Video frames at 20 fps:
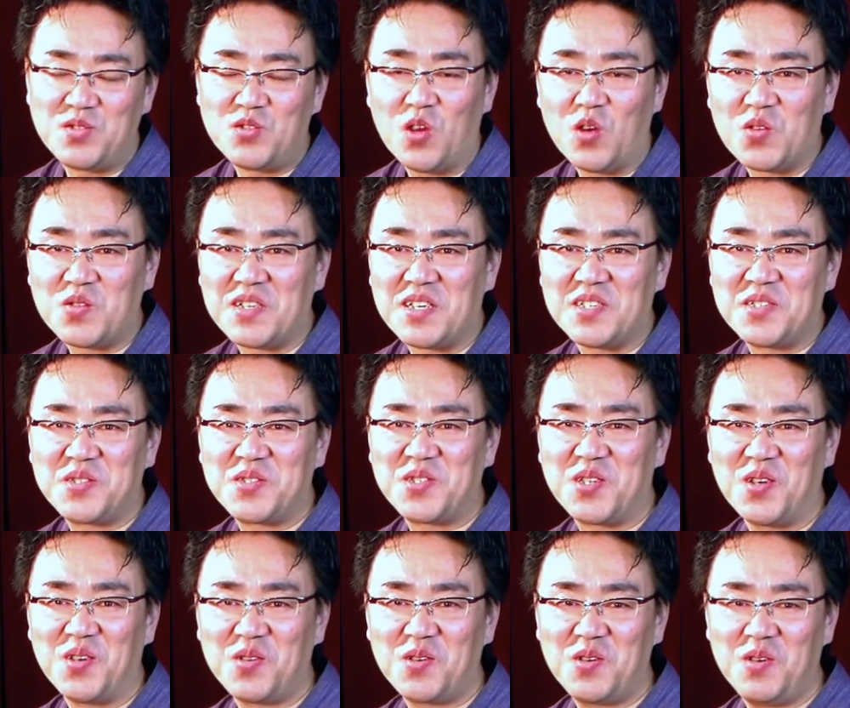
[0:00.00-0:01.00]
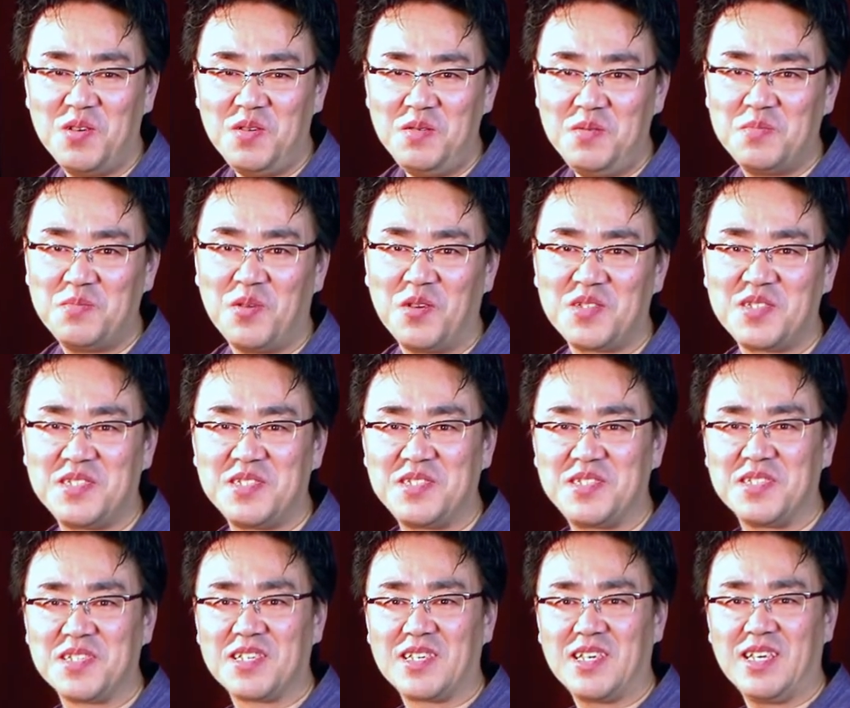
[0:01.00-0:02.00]
Dr. Shogo
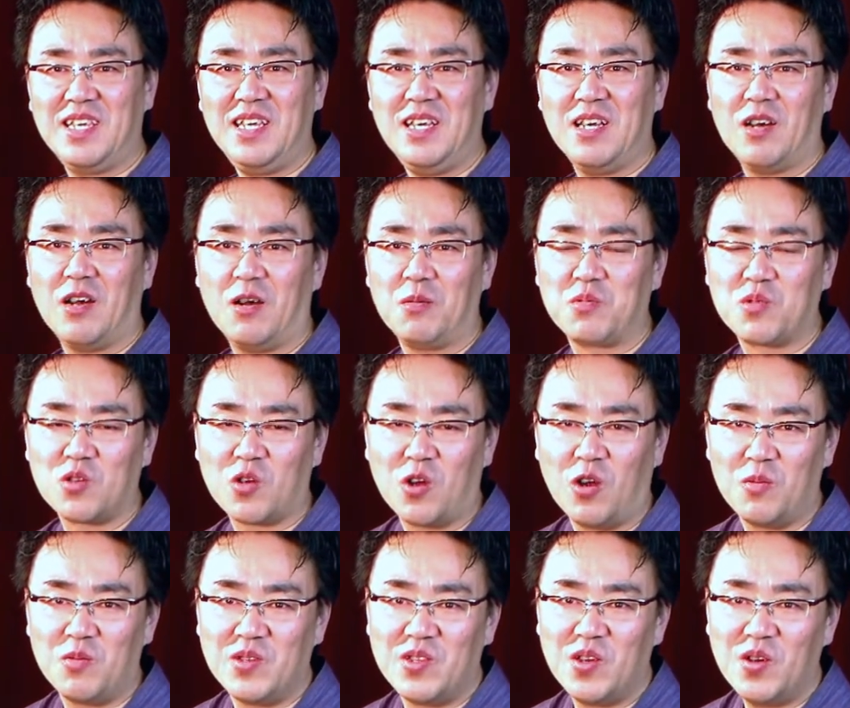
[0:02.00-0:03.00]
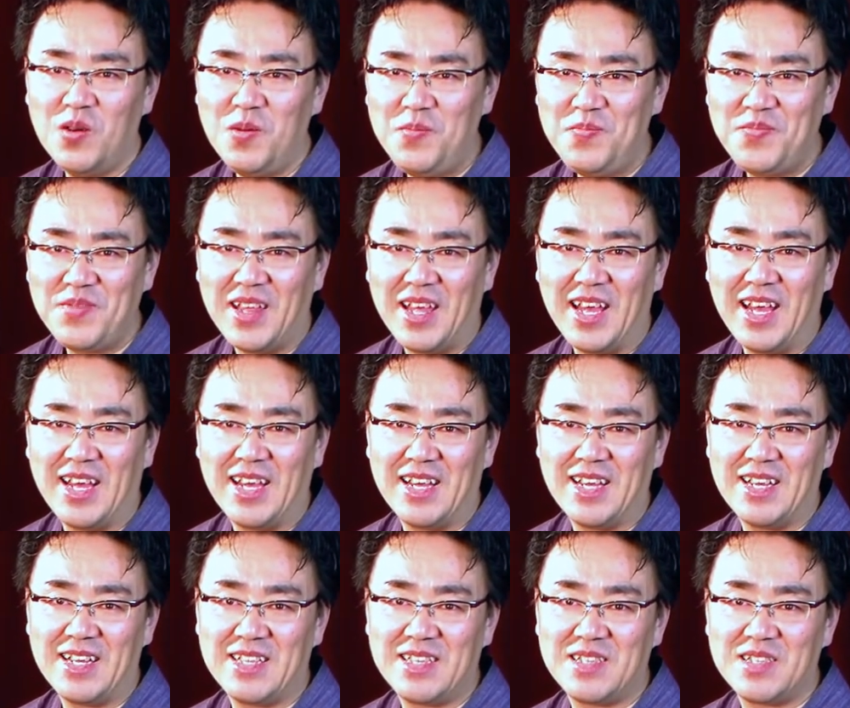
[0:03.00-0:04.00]
Mochizuki of Kobido.
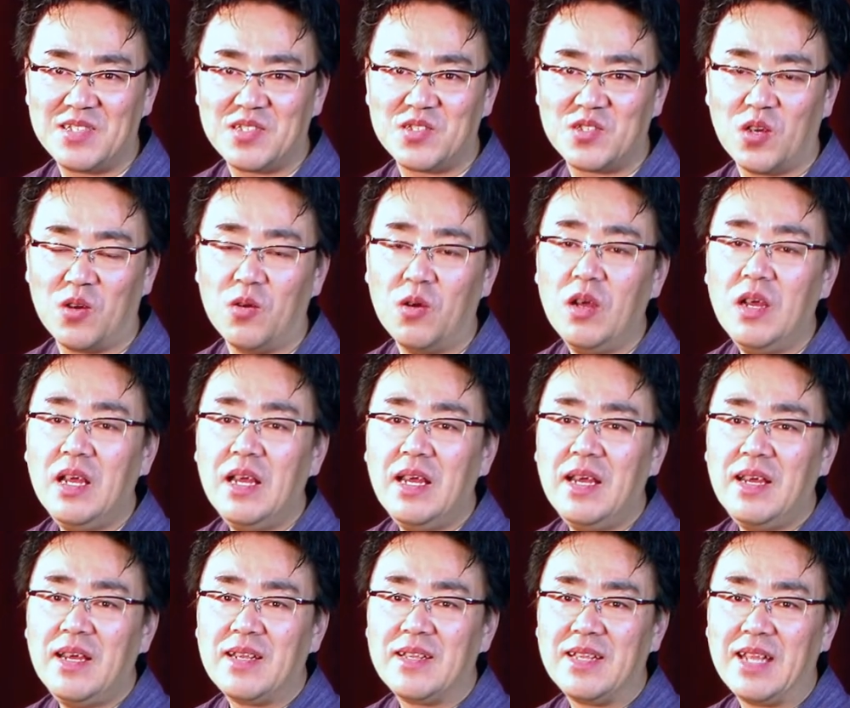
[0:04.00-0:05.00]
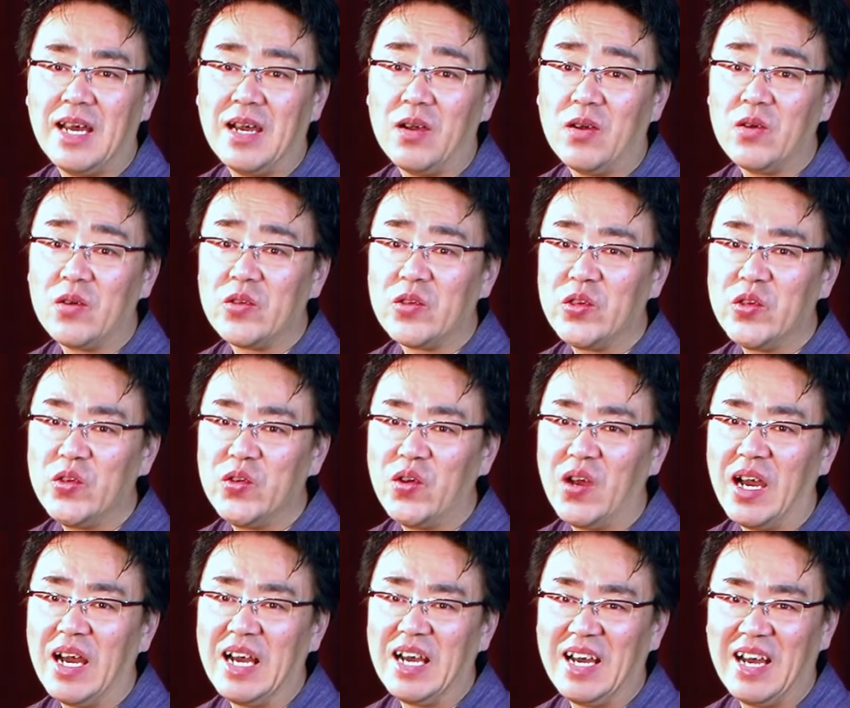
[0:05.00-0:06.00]
And so now you
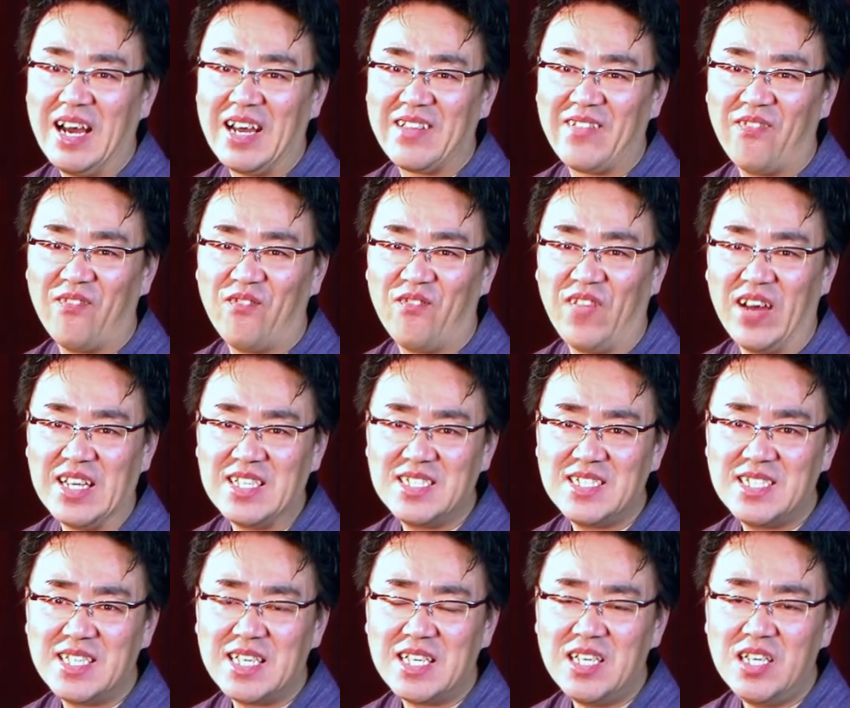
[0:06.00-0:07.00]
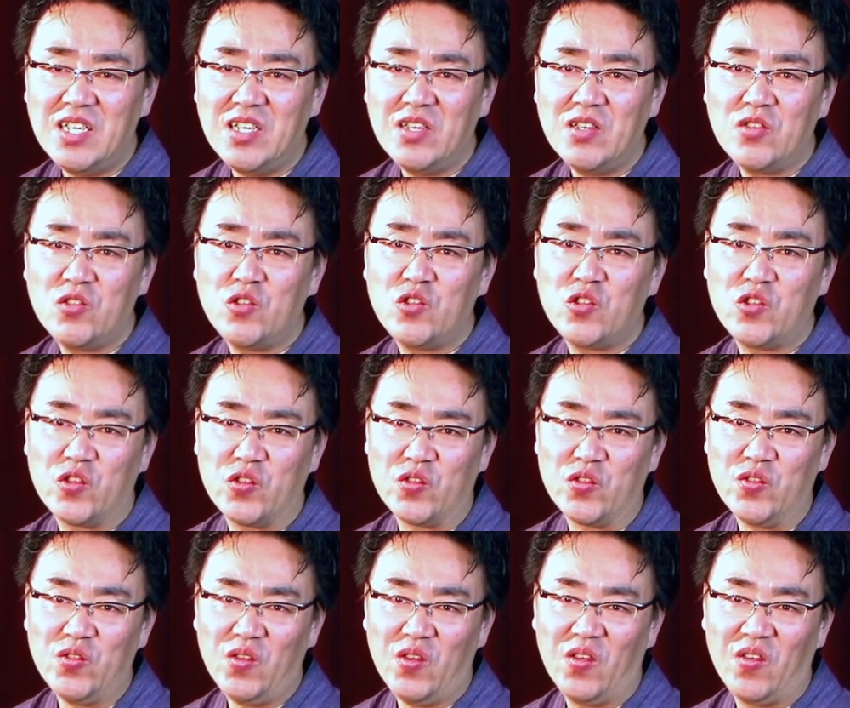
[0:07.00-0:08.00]
are advancing
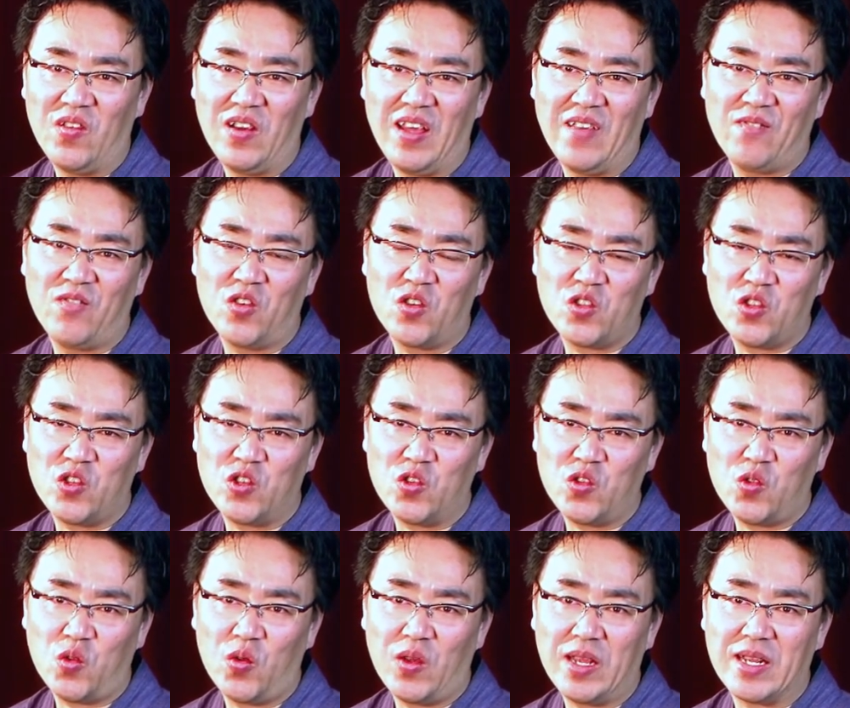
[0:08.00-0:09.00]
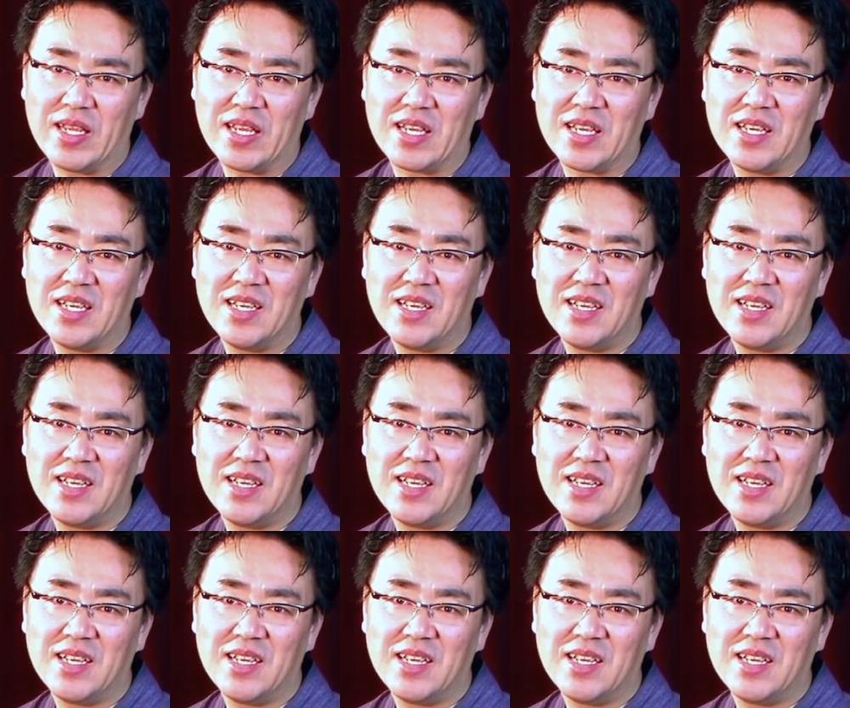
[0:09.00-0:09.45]
to level 2 training.